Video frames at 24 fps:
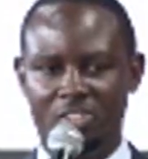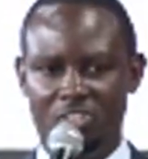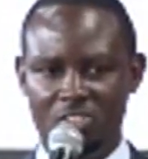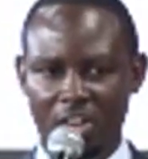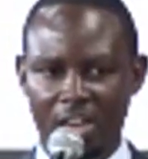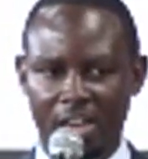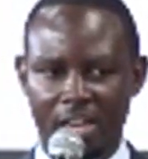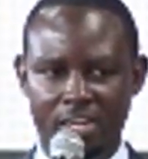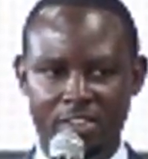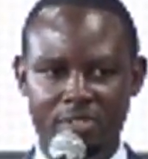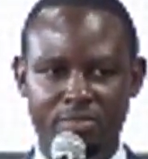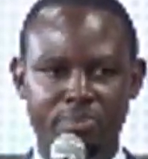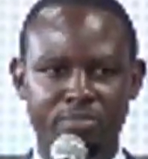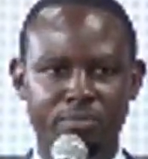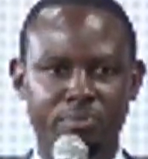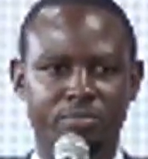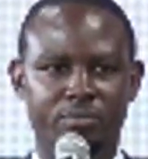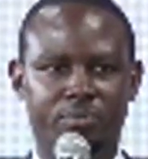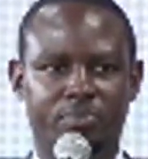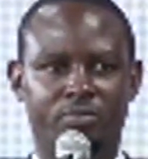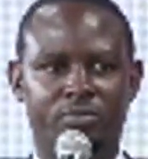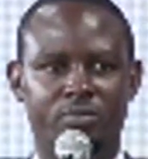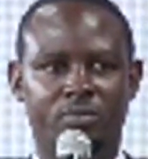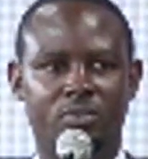time
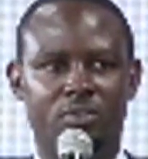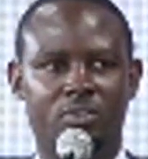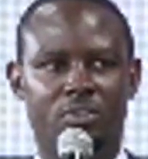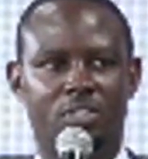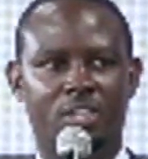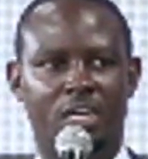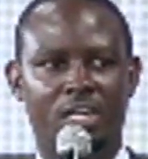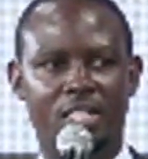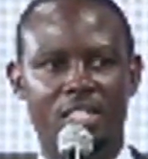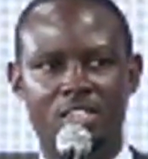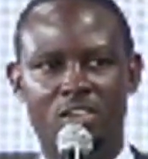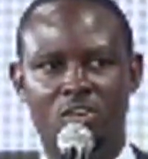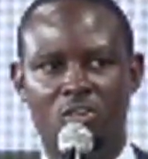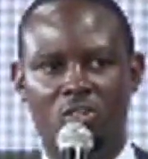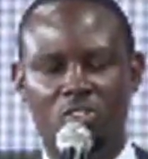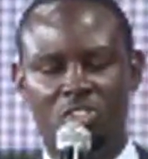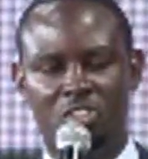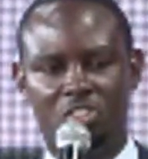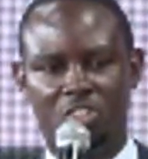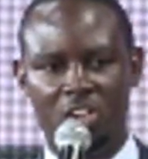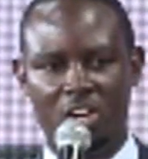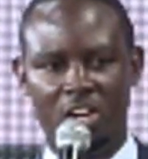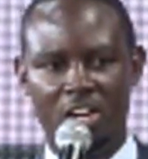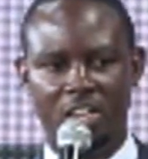that I did
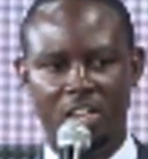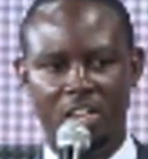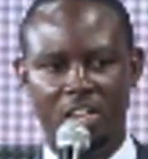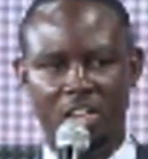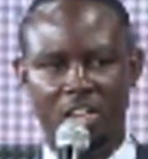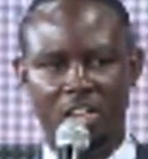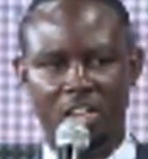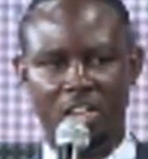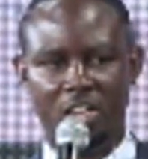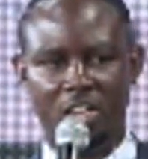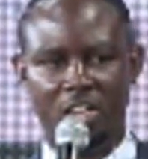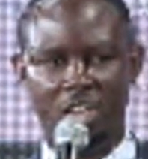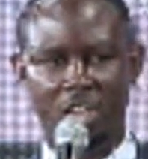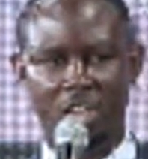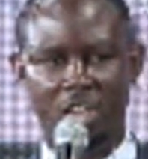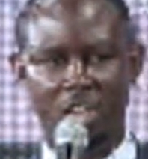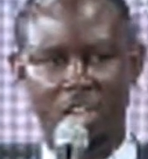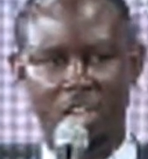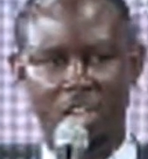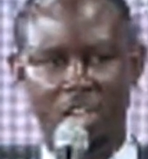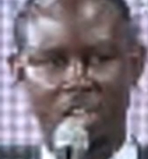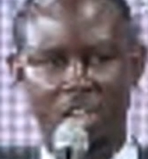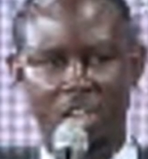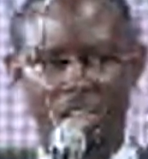not share is
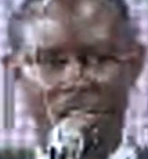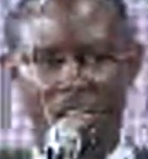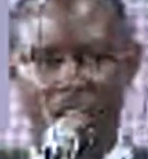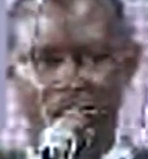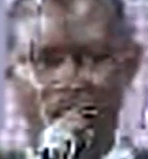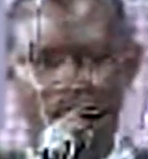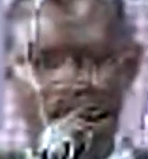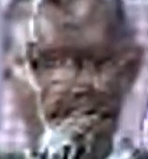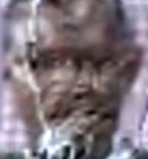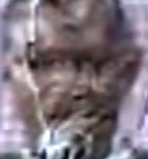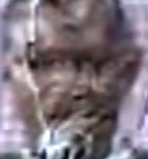promoting reading and